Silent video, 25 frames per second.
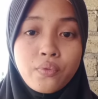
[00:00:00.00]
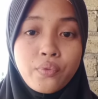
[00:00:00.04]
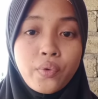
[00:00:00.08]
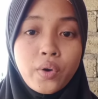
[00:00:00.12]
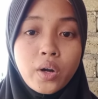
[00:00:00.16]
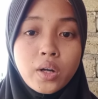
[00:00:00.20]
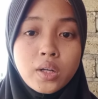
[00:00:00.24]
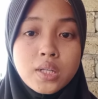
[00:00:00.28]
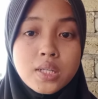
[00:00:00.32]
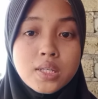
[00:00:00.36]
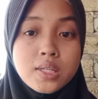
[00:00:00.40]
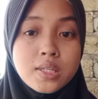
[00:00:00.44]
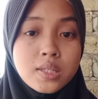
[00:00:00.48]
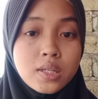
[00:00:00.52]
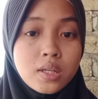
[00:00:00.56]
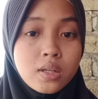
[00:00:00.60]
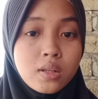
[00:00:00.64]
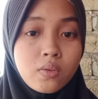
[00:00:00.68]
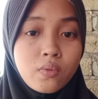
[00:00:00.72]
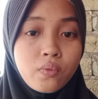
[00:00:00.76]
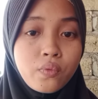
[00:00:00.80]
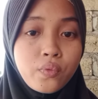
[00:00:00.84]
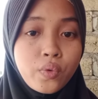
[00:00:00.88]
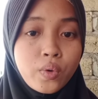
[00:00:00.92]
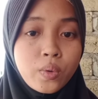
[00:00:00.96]
far
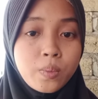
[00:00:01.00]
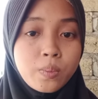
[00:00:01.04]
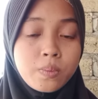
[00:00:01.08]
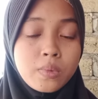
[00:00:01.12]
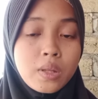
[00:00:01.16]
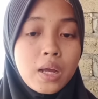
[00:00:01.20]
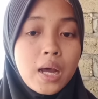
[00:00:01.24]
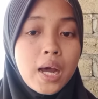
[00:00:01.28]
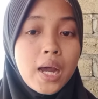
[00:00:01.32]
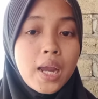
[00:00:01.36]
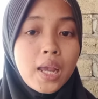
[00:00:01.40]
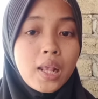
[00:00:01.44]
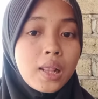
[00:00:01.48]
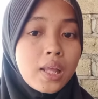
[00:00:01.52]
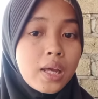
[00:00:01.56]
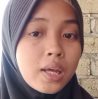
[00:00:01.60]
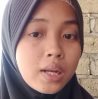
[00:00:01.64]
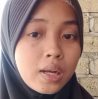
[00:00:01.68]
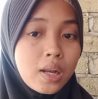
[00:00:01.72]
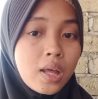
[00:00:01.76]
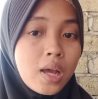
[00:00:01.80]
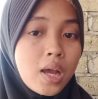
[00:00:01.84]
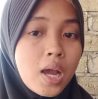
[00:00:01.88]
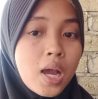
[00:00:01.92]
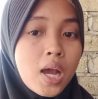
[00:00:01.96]
distance from the island,
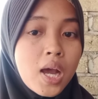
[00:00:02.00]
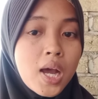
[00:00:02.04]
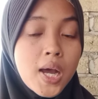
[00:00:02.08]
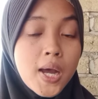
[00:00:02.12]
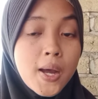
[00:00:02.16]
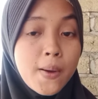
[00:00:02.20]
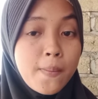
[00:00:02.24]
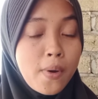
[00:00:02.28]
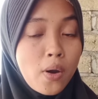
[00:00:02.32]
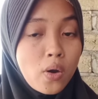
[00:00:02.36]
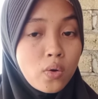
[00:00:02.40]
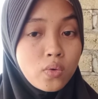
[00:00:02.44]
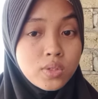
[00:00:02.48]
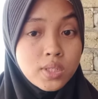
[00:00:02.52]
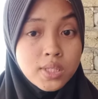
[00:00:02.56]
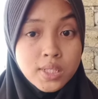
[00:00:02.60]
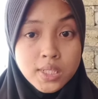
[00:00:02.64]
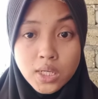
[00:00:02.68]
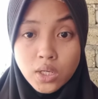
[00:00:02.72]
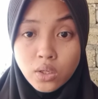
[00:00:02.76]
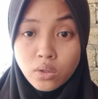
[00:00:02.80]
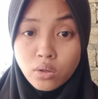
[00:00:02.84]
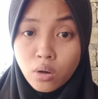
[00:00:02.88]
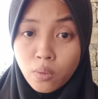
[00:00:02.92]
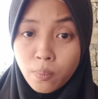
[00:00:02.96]
about
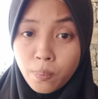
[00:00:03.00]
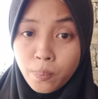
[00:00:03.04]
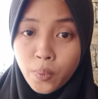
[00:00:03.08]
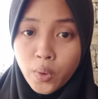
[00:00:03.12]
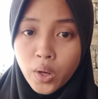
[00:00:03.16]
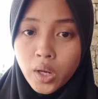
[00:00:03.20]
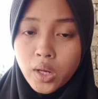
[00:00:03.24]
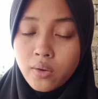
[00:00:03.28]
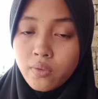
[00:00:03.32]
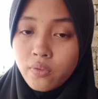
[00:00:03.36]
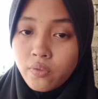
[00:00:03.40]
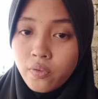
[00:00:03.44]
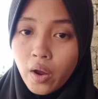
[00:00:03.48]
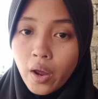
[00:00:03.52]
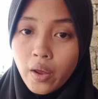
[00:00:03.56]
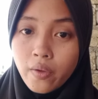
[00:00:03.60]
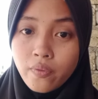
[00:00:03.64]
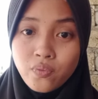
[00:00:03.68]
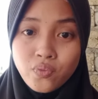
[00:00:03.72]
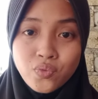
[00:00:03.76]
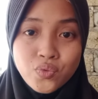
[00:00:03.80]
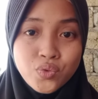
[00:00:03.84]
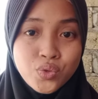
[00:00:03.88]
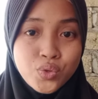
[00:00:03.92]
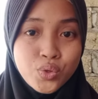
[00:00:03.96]

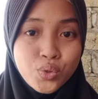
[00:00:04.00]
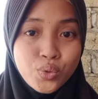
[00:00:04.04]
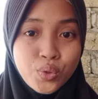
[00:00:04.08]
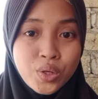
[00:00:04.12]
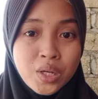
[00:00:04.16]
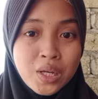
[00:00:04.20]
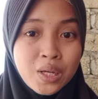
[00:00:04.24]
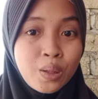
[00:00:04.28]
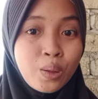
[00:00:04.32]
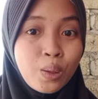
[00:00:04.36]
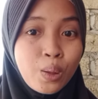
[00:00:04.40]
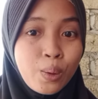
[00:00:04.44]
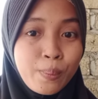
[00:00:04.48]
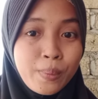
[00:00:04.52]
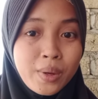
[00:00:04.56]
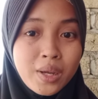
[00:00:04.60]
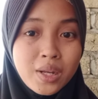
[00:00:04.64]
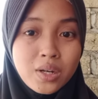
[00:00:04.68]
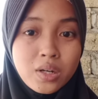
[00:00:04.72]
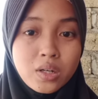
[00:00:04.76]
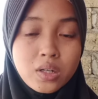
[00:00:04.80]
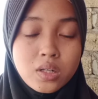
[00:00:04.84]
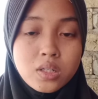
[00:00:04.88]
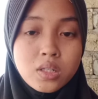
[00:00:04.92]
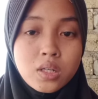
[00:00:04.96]
0.52
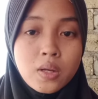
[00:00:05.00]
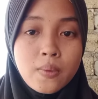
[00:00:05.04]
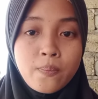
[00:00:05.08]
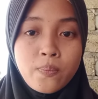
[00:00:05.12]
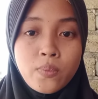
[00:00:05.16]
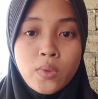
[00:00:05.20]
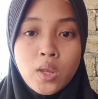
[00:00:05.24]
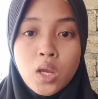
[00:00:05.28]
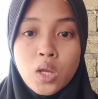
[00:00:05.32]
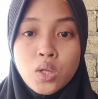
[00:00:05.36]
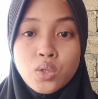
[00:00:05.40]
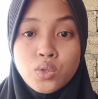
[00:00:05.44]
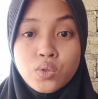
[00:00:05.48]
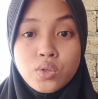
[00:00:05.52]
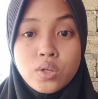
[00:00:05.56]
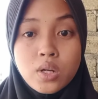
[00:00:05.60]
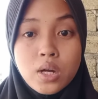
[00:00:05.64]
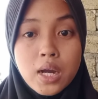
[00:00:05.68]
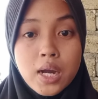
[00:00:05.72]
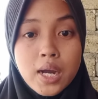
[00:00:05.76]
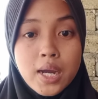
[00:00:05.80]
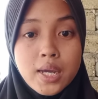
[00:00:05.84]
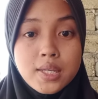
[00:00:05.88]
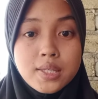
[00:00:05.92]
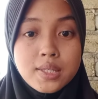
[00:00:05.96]
kilometers to the
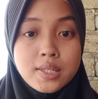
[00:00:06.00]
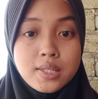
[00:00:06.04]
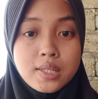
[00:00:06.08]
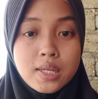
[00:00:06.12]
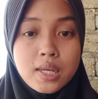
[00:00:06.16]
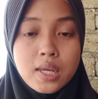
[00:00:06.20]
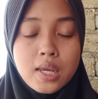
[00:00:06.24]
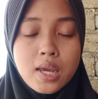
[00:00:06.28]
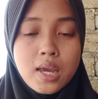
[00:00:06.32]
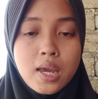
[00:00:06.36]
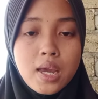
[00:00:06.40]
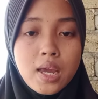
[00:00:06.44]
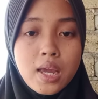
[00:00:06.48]
high sea,